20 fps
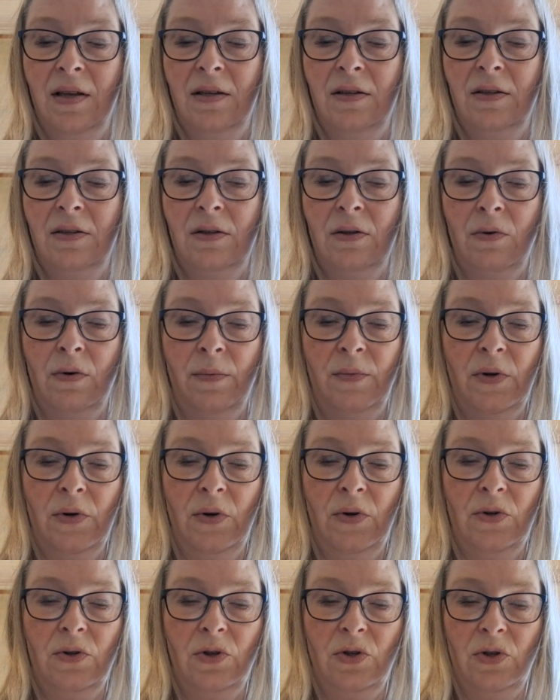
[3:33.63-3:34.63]
So I'm
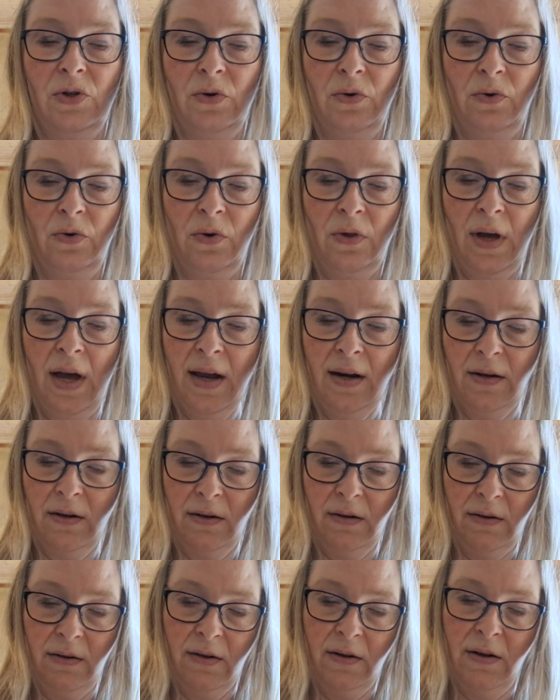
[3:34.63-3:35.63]
going to show you that.
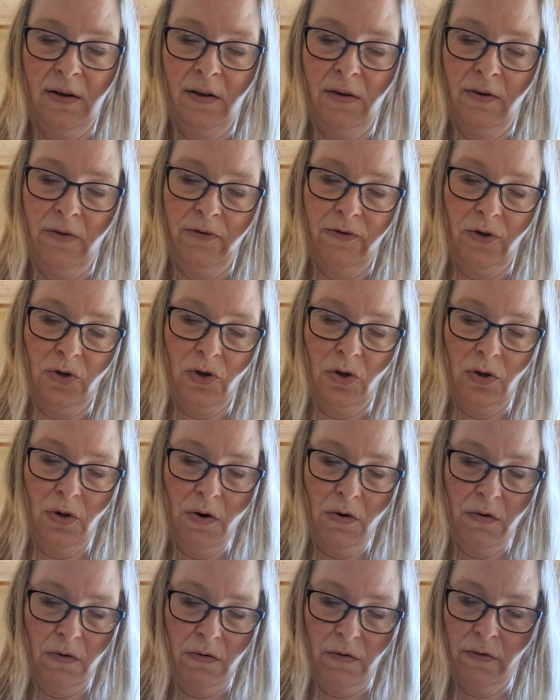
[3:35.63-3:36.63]

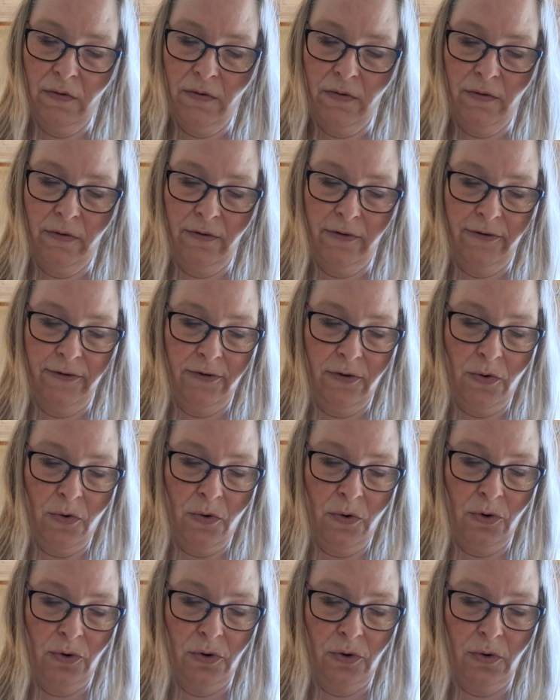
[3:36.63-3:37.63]
Forstå,
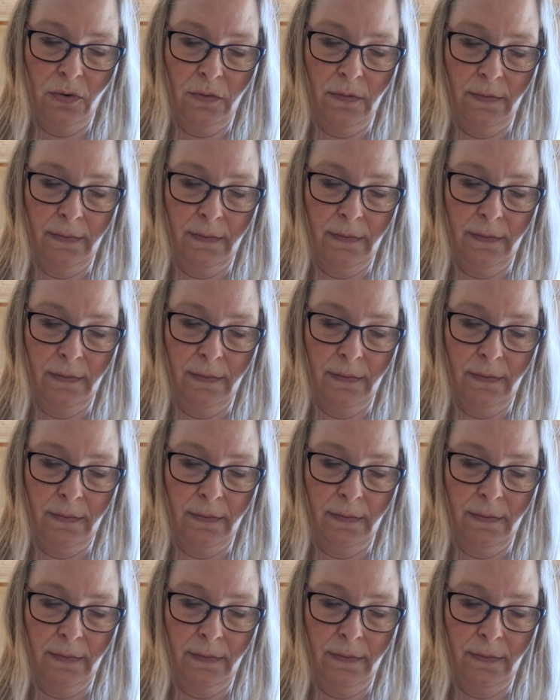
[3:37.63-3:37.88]
forestå.